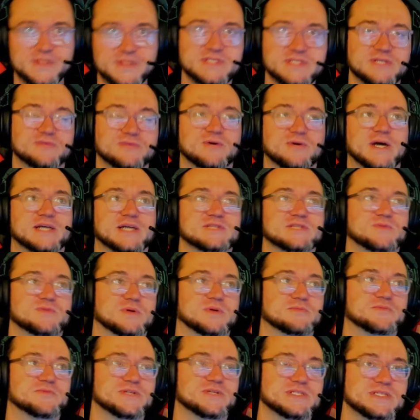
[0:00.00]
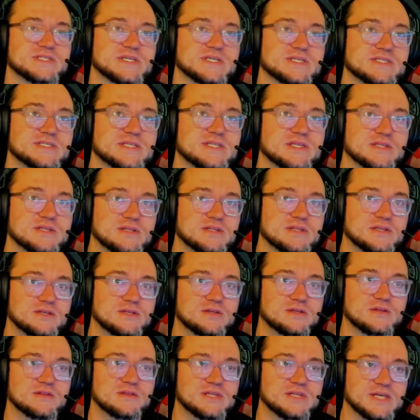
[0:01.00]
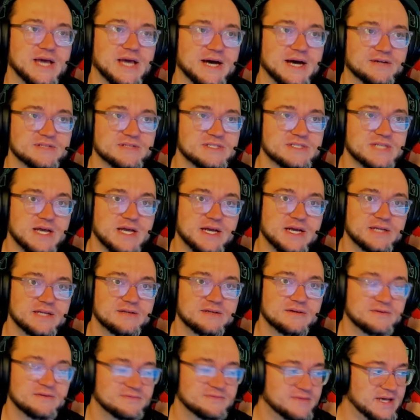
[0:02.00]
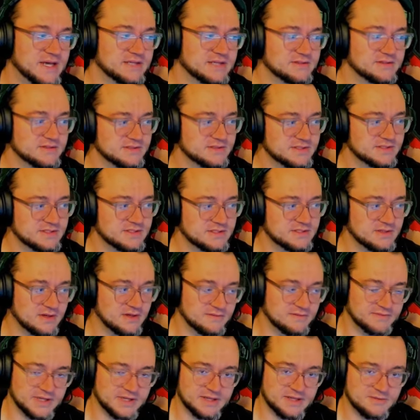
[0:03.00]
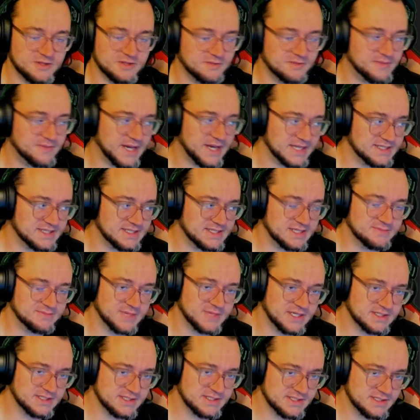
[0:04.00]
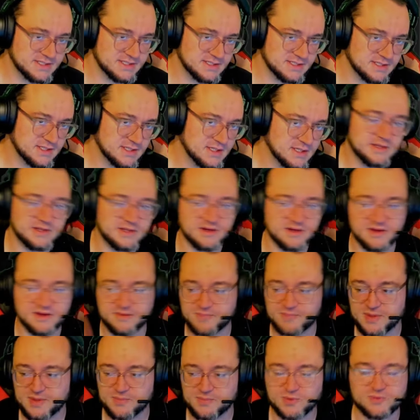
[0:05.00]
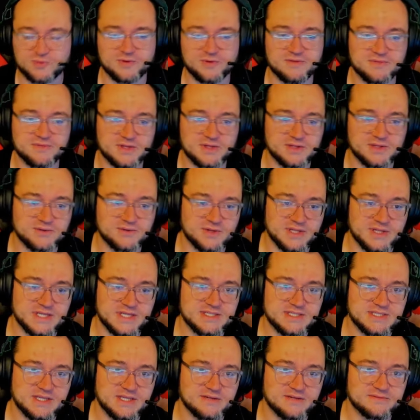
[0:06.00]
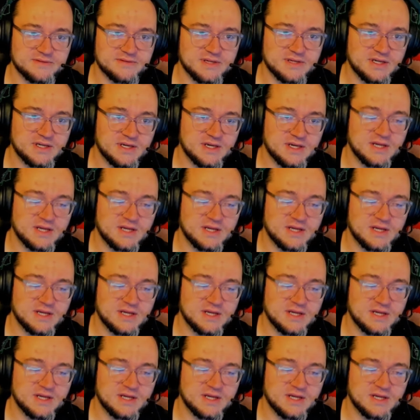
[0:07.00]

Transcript: Basically, I guess what I'm trying to say is that the outside factors of like the bad teammates, the people griefing you, all that stuff,